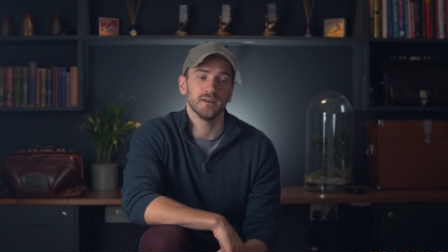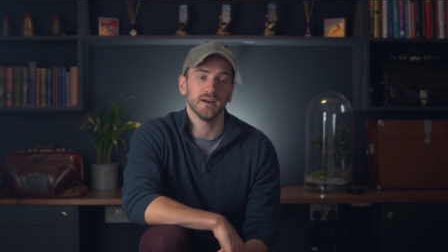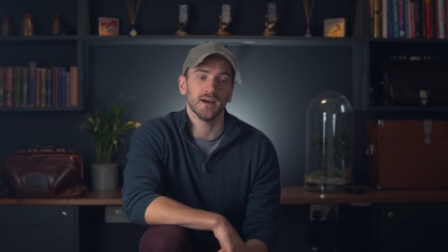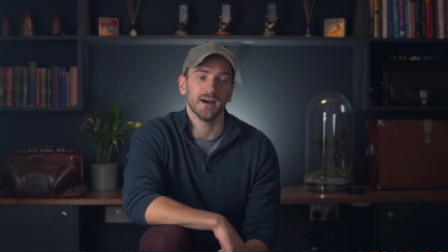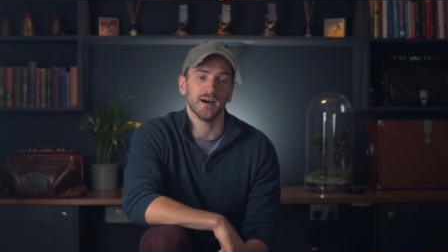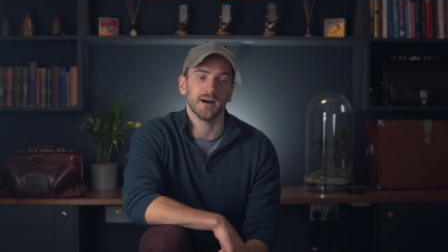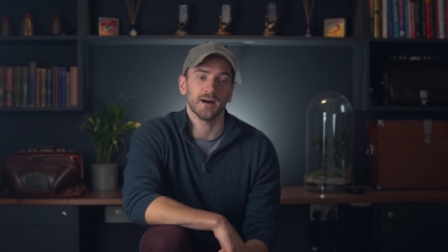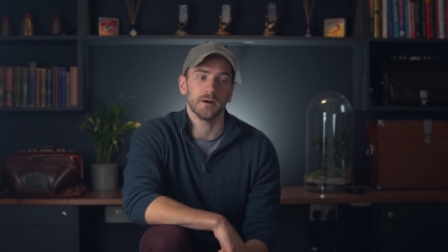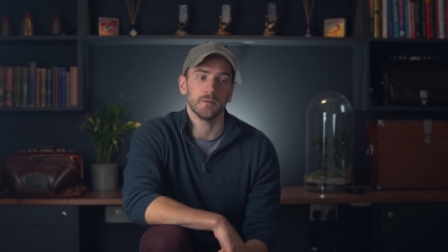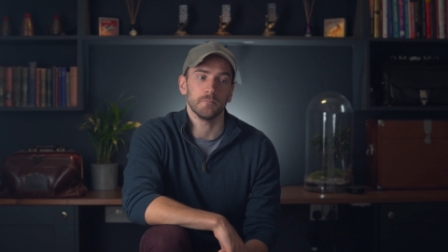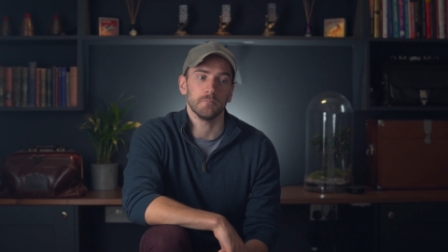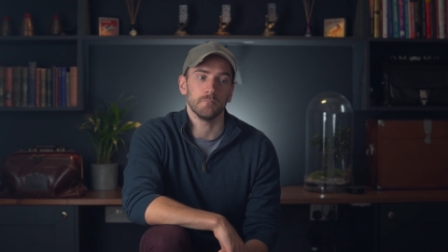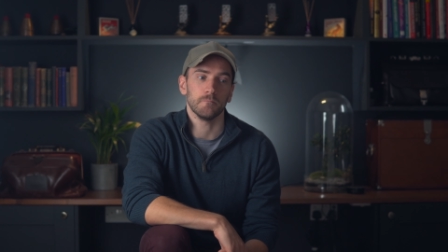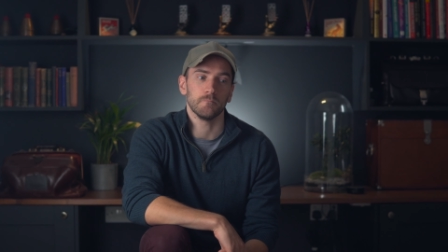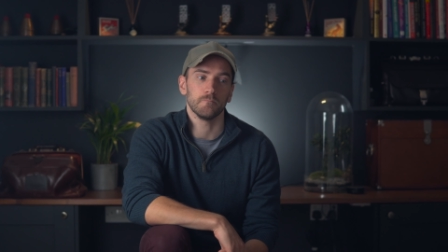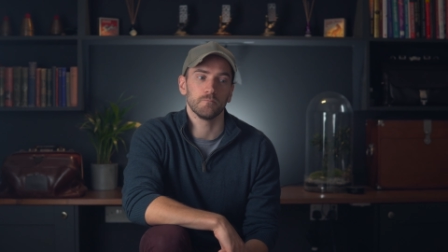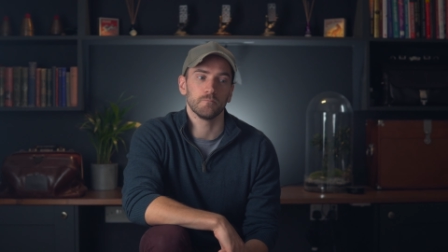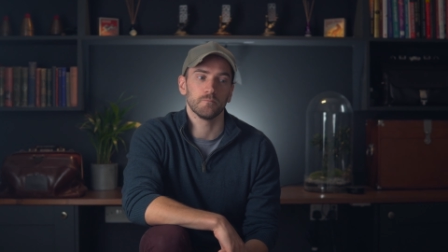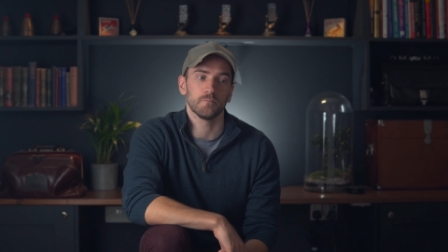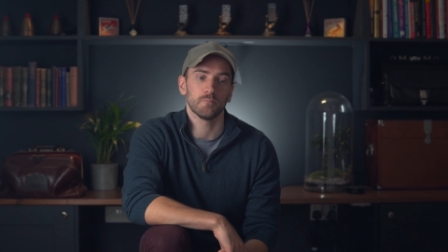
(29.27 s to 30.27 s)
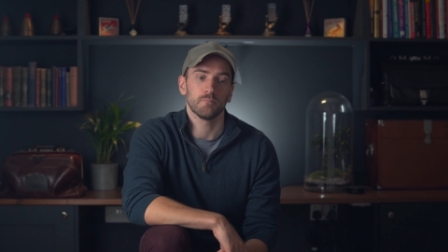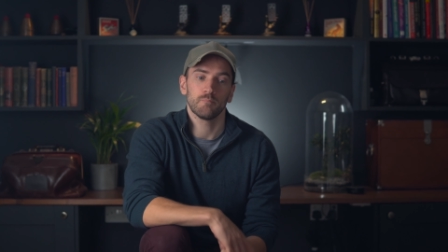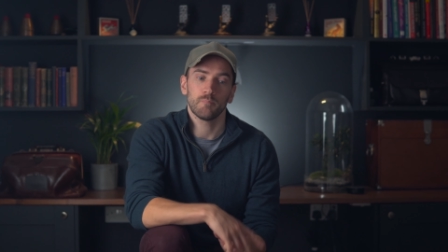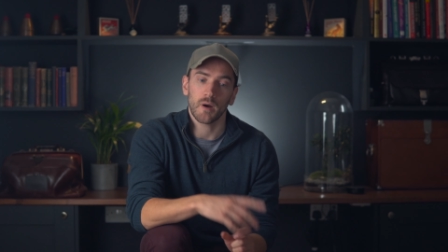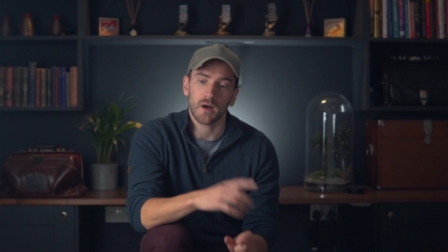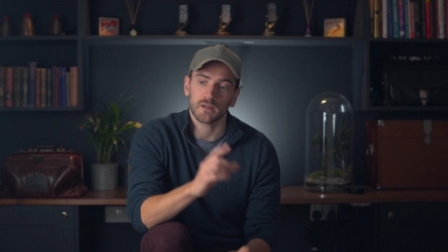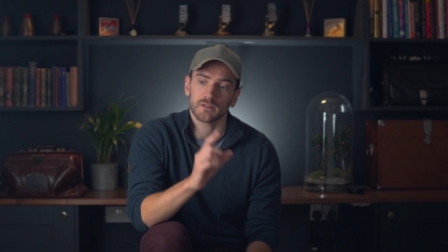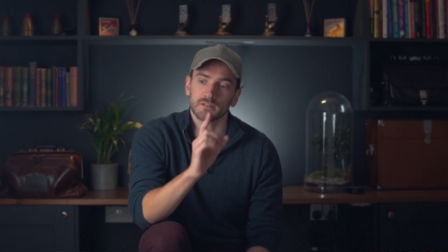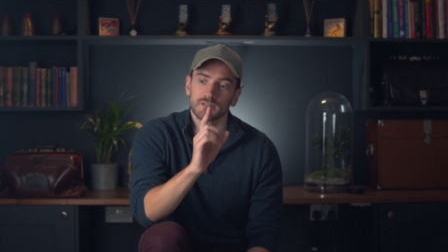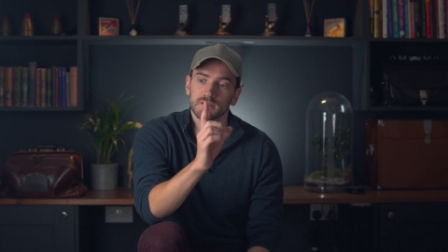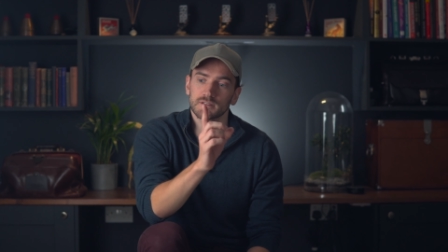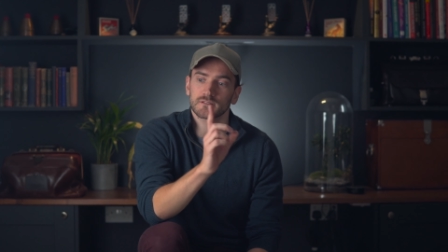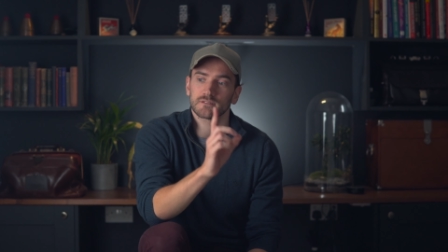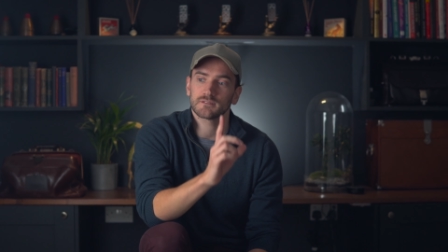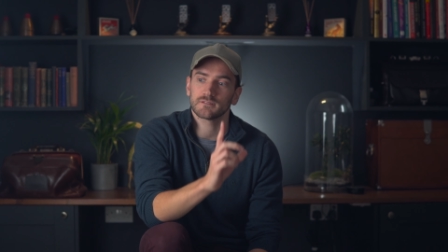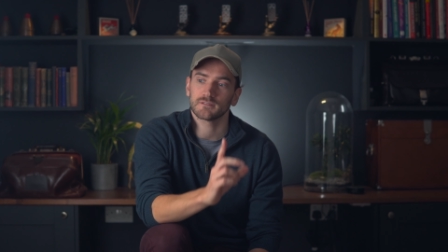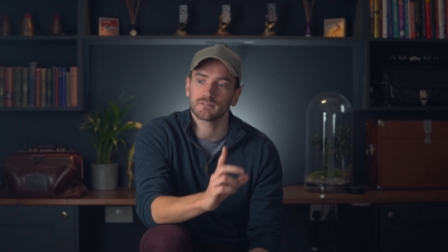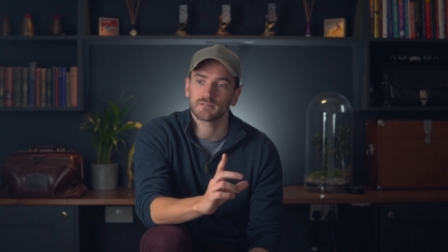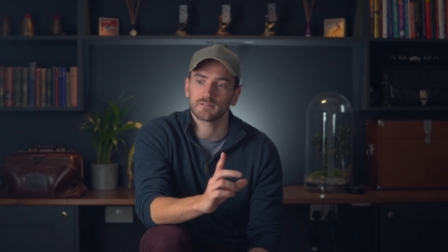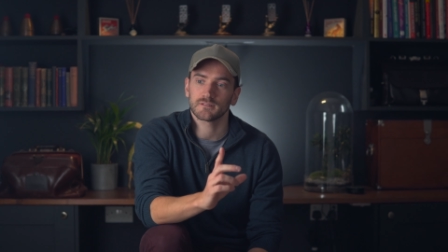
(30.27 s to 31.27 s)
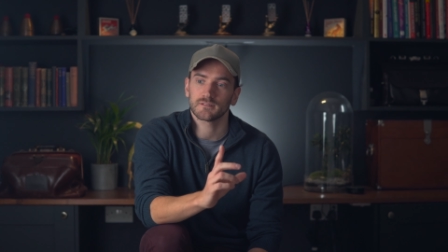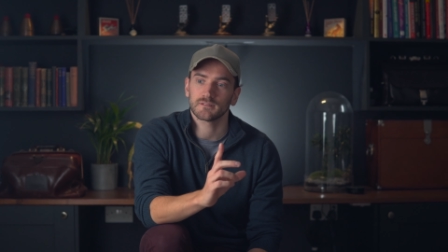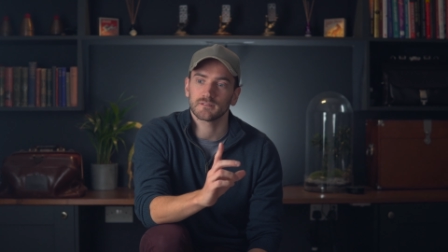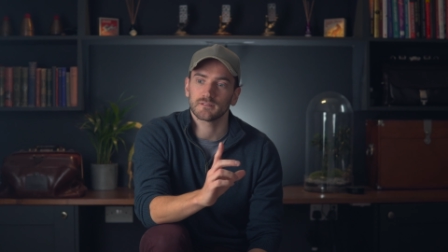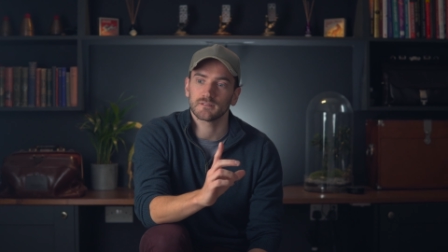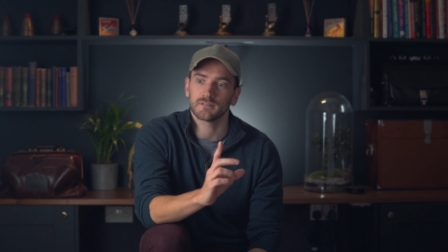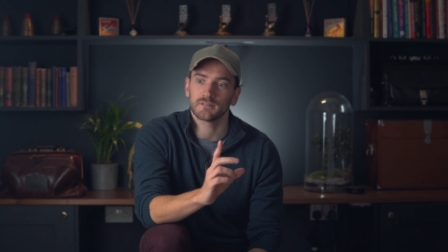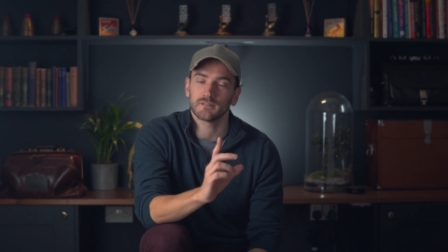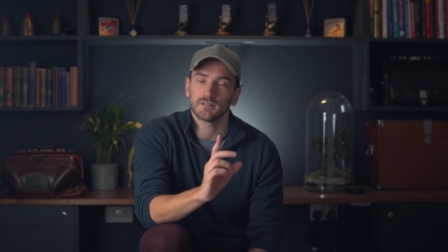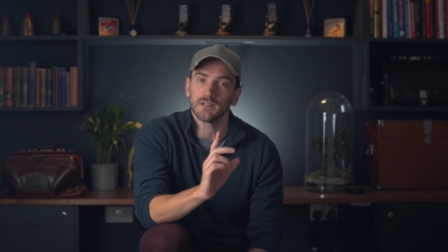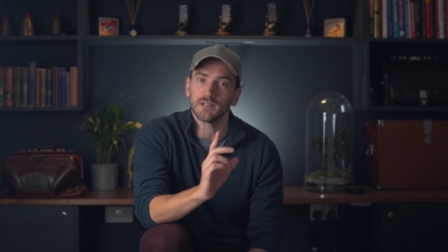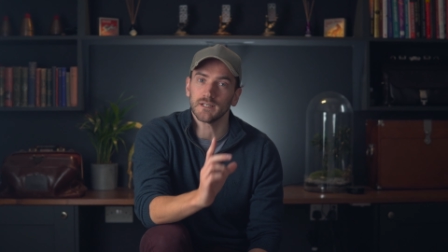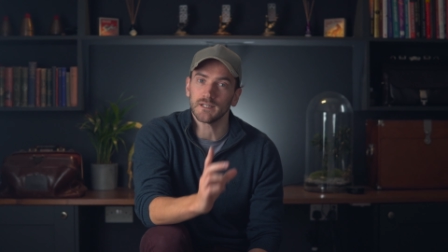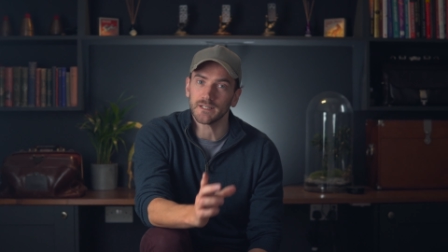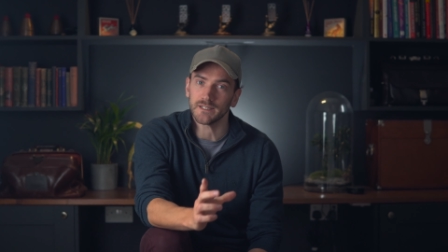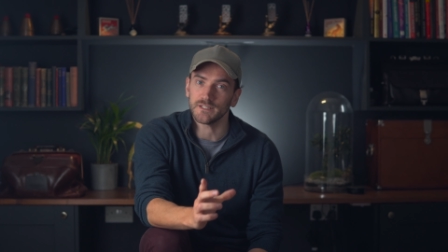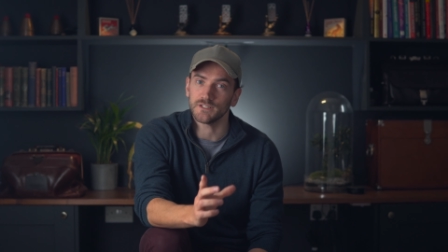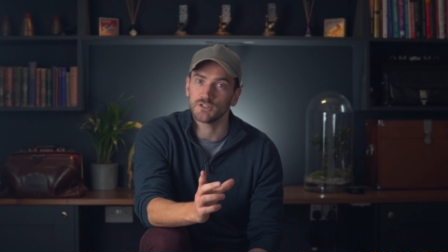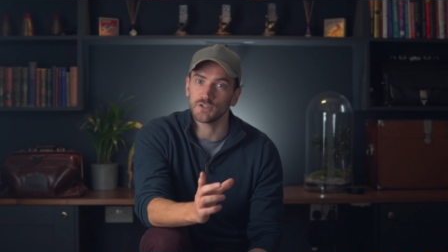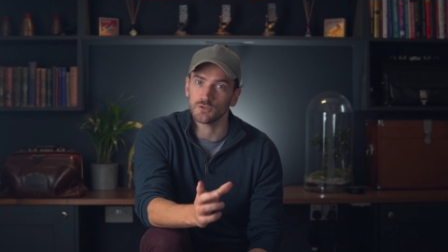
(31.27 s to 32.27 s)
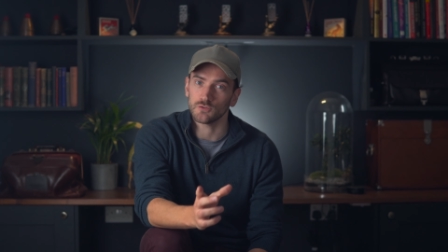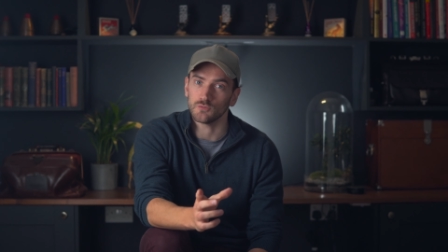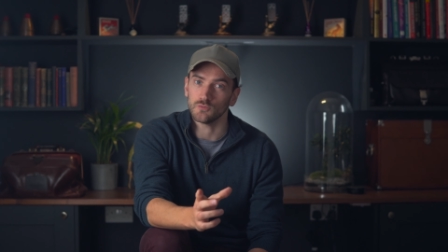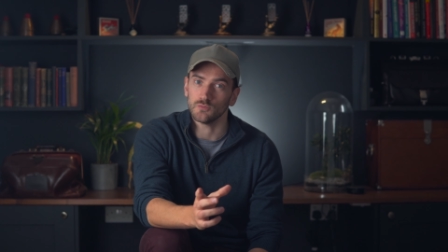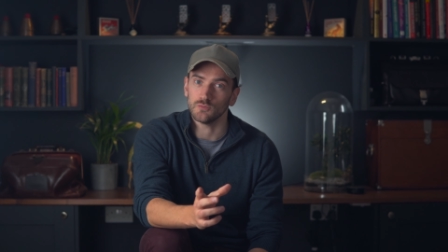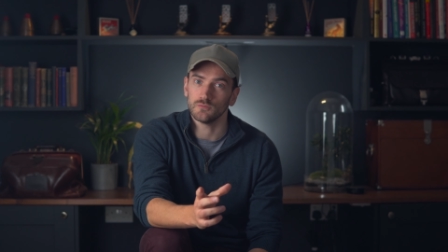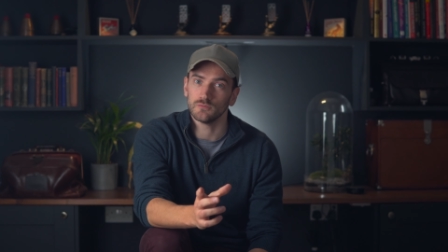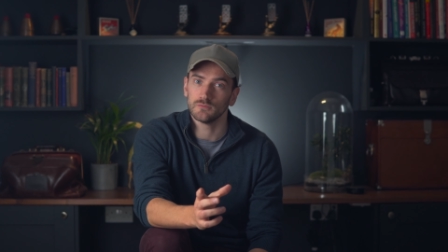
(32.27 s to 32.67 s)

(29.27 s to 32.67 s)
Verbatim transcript: But I do.